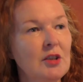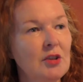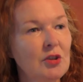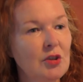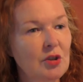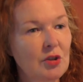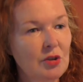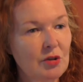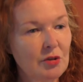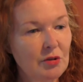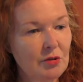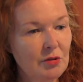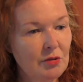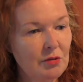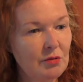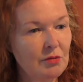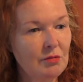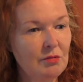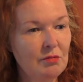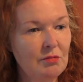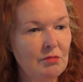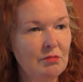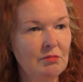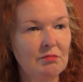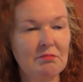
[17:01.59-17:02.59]

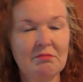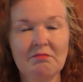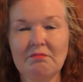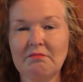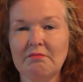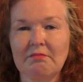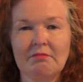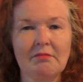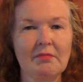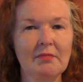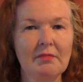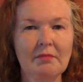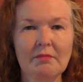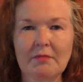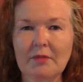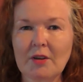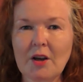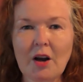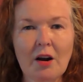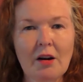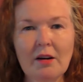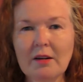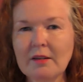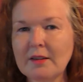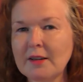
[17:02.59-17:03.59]
through
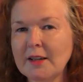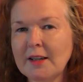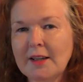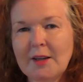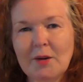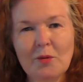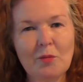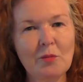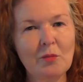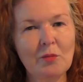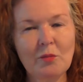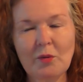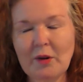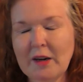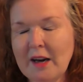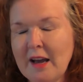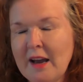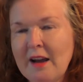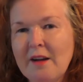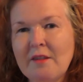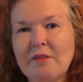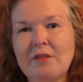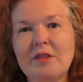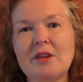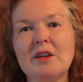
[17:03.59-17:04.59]
gardening,
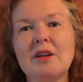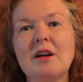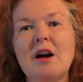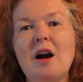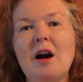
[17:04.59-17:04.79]
whatever